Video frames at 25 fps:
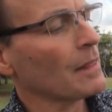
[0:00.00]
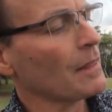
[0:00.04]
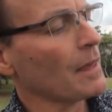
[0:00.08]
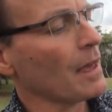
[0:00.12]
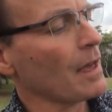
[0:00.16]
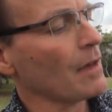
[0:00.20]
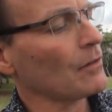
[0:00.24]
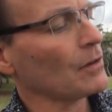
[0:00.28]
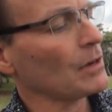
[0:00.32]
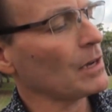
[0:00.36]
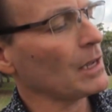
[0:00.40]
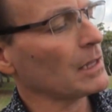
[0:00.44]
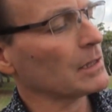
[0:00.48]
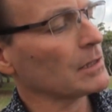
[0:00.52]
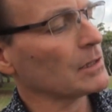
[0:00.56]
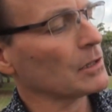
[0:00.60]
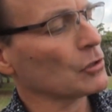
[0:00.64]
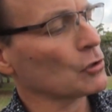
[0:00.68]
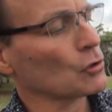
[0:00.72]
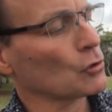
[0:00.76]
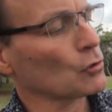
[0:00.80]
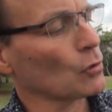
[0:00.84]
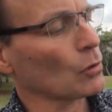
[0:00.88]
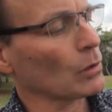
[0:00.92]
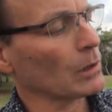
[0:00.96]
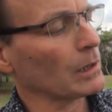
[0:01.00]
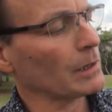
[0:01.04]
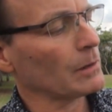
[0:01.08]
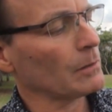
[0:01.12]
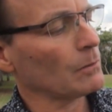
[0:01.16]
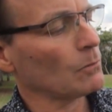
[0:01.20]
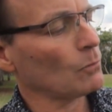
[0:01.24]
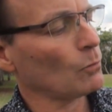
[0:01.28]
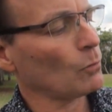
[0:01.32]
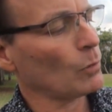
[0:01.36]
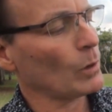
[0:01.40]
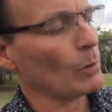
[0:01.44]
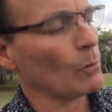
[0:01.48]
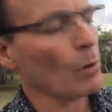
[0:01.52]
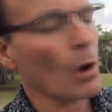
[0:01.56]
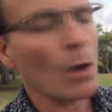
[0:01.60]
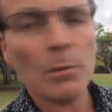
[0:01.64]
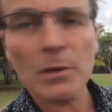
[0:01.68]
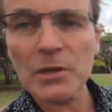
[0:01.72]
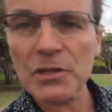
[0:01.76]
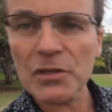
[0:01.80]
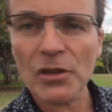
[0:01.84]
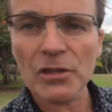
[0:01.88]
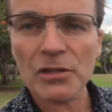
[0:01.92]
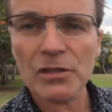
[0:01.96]
They have announced that shortly we
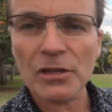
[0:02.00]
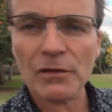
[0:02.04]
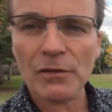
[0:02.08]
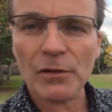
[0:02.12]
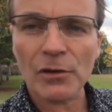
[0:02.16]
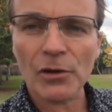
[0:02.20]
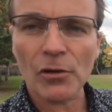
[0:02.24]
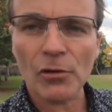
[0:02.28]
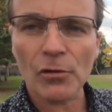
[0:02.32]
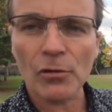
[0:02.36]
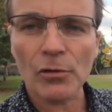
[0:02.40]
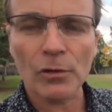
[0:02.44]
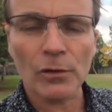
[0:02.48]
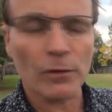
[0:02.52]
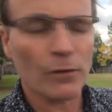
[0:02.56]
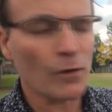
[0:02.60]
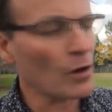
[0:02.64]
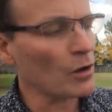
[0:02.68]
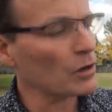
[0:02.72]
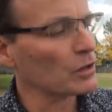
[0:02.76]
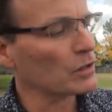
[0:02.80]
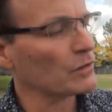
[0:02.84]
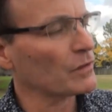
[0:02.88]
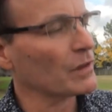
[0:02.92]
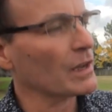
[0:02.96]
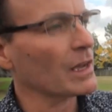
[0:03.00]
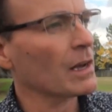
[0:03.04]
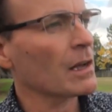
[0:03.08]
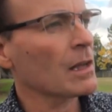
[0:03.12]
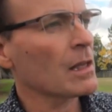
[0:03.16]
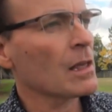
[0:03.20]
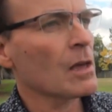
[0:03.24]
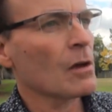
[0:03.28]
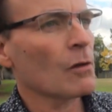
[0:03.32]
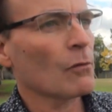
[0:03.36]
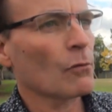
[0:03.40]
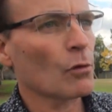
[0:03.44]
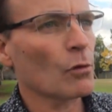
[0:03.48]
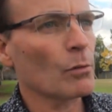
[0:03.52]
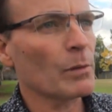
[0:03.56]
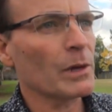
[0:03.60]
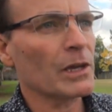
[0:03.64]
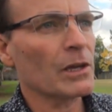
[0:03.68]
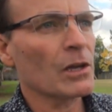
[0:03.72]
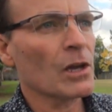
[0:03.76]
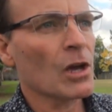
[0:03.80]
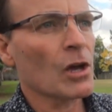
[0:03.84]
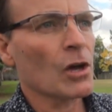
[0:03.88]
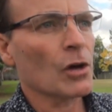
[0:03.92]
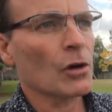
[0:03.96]
won't be searching for Google Photosphere. We'll
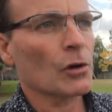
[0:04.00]
be